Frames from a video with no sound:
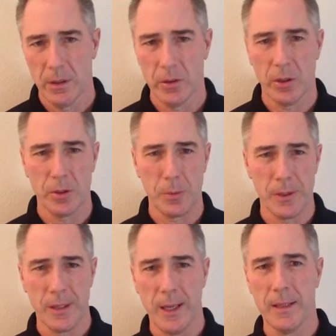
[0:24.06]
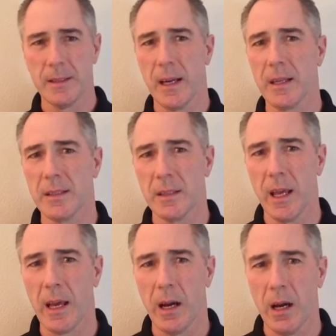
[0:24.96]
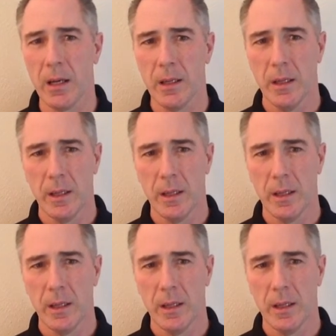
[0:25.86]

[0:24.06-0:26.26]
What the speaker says: that you could spend 10 seconds a day on,